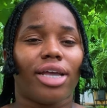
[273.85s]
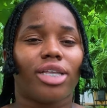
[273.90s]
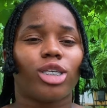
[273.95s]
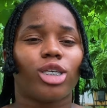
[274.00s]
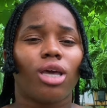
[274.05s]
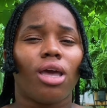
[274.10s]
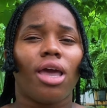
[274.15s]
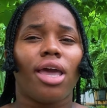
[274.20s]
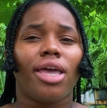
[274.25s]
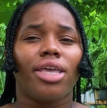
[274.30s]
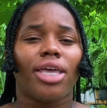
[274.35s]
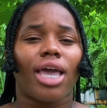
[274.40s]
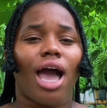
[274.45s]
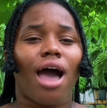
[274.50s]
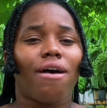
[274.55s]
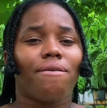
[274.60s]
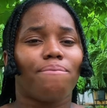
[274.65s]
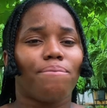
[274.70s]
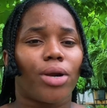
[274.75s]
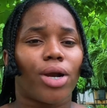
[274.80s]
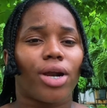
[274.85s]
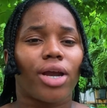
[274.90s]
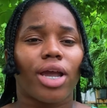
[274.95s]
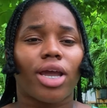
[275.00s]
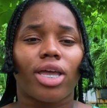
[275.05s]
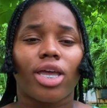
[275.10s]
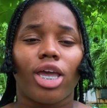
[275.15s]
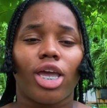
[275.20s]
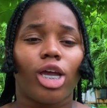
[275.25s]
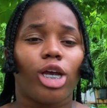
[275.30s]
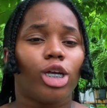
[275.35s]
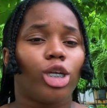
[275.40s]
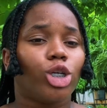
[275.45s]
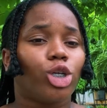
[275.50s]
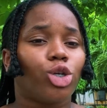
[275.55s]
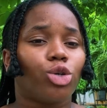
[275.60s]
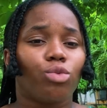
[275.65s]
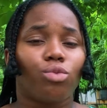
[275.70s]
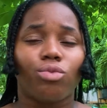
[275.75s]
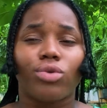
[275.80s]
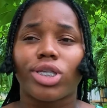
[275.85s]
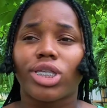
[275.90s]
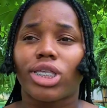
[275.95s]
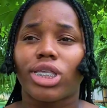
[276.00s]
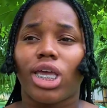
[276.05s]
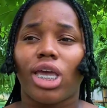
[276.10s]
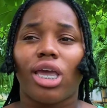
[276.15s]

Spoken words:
You have Burger King, Juicy.